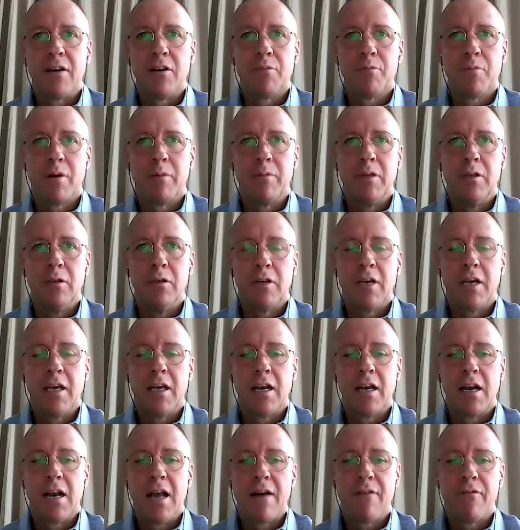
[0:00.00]
you're probably looking at
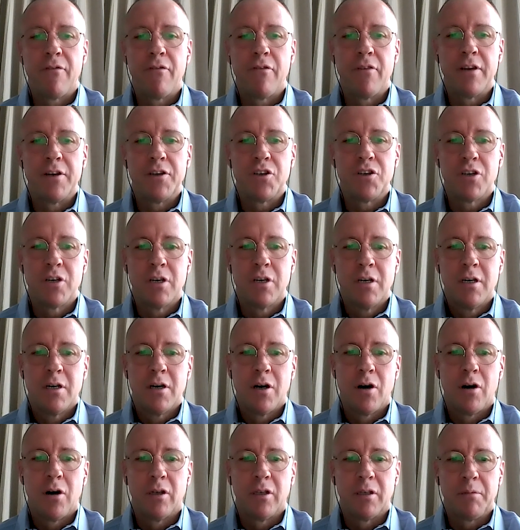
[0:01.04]
an average
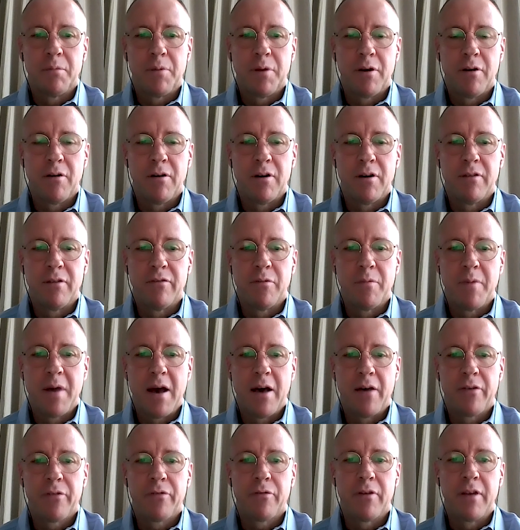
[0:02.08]
holding period of
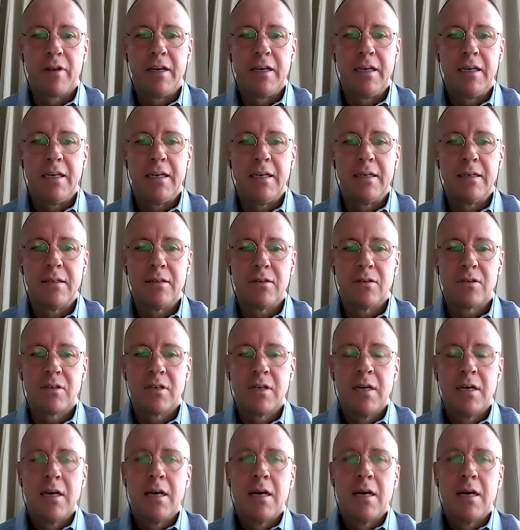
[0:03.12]
about 3 years.